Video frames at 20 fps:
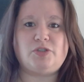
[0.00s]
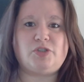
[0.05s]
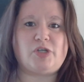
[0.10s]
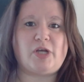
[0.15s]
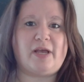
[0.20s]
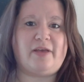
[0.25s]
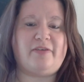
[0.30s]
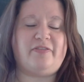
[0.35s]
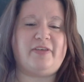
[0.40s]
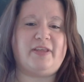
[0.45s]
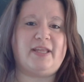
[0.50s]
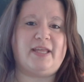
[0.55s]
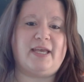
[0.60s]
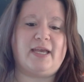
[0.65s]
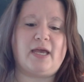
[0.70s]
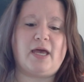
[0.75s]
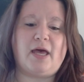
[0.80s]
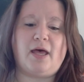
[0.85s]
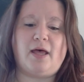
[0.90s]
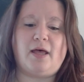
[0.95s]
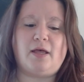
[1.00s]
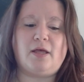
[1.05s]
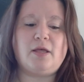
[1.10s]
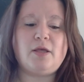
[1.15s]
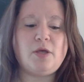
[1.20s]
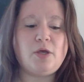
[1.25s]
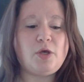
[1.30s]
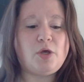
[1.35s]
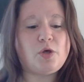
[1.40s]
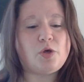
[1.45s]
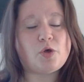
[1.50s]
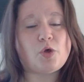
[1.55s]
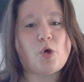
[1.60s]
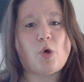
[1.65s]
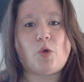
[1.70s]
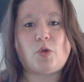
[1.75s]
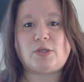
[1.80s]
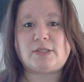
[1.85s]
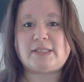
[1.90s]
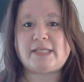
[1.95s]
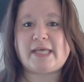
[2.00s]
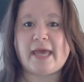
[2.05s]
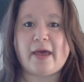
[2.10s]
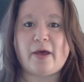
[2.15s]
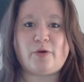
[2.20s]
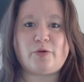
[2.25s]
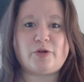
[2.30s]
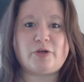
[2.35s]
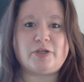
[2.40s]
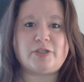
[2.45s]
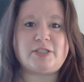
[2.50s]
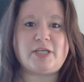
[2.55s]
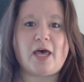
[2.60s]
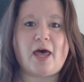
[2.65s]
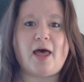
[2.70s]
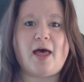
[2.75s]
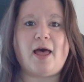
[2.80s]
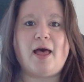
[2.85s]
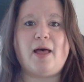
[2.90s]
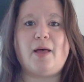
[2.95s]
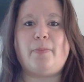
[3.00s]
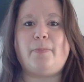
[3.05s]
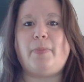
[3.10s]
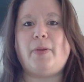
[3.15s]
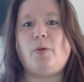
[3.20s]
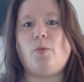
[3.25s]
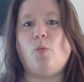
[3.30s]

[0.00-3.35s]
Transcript: try feeling a cold countertop.